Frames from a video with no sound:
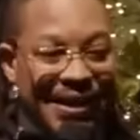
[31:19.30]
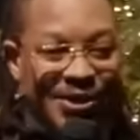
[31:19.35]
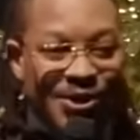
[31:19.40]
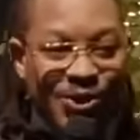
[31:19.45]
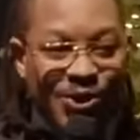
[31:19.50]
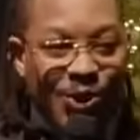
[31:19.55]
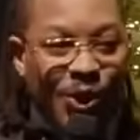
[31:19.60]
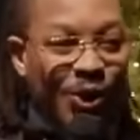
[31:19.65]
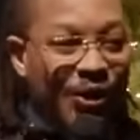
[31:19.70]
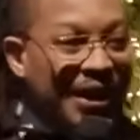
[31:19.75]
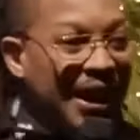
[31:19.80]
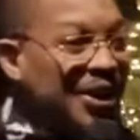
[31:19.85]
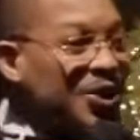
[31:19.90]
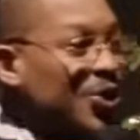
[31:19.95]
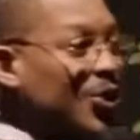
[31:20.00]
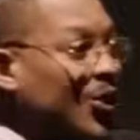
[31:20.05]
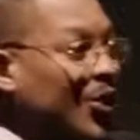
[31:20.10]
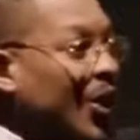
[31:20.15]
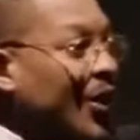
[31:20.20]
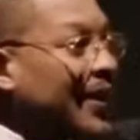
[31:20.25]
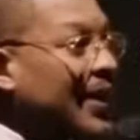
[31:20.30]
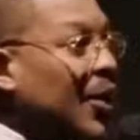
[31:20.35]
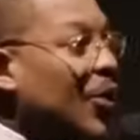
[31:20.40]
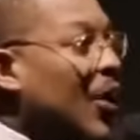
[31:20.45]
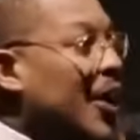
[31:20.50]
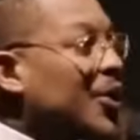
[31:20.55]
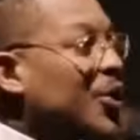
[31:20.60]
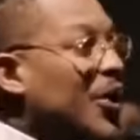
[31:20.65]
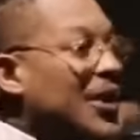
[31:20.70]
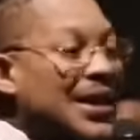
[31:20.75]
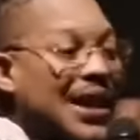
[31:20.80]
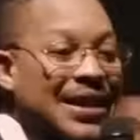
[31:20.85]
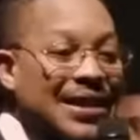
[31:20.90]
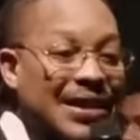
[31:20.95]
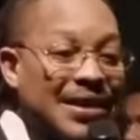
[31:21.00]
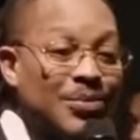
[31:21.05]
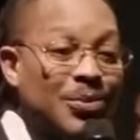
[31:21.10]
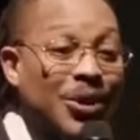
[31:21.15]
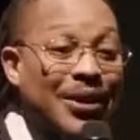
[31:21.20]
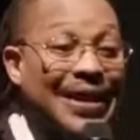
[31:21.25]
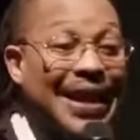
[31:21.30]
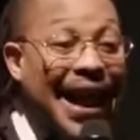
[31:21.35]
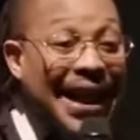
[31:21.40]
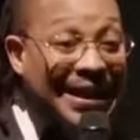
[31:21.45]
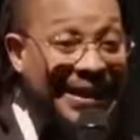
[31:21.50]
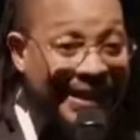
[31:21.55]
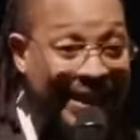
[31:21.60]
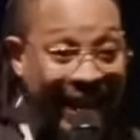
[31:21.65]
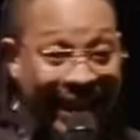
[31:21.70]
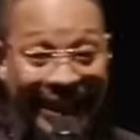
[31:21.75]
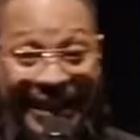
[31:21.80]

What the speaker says: so that you thought they were not a demon, that day